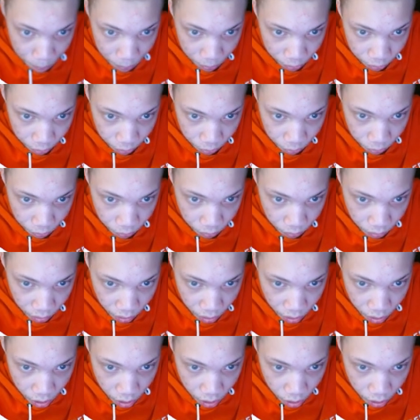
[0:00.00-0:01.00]
below
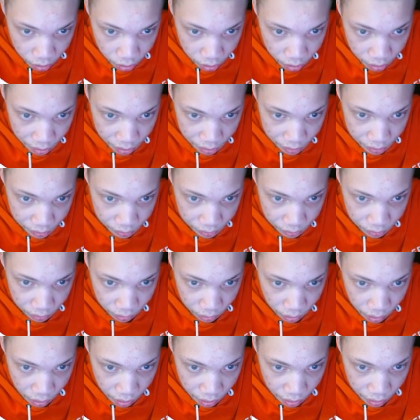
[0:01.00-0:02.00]
under this,
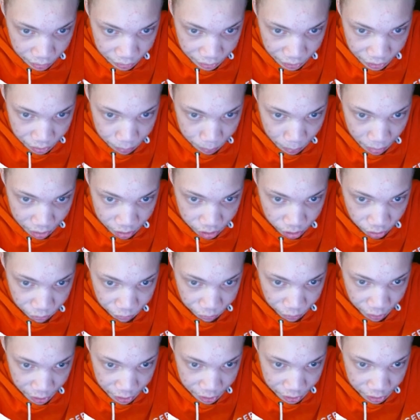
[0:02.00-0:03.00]
these means your
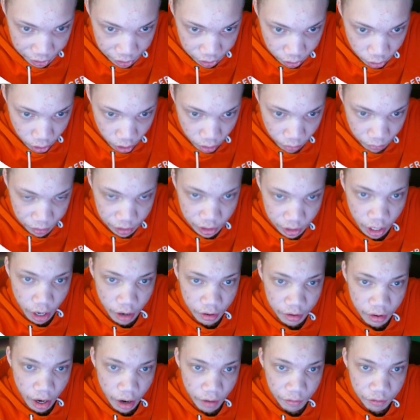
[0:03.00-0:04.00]
phrases are
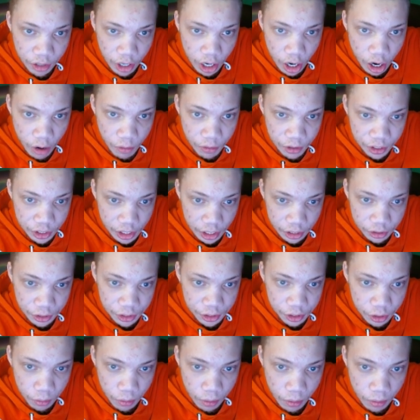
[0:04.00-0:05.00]
oversaturated.
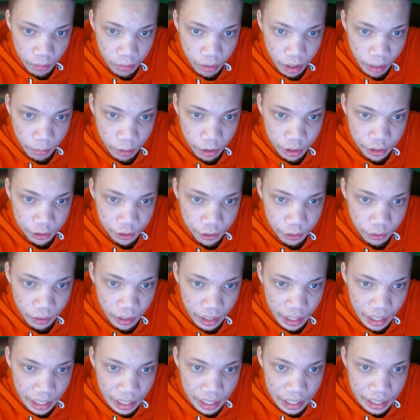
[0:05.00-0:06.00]
So what I'm going to do
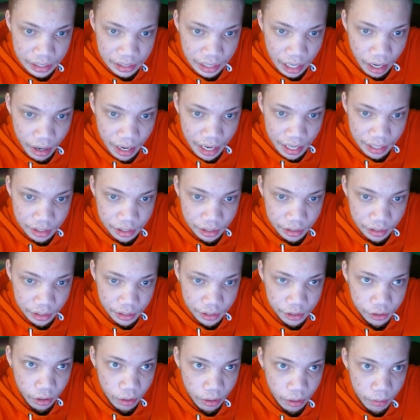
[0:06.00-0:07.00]
is now ask it
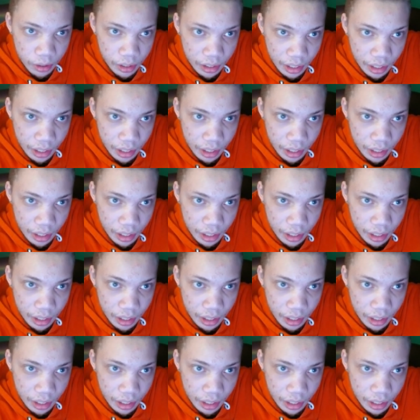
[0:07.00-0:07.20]
this. So I'm going to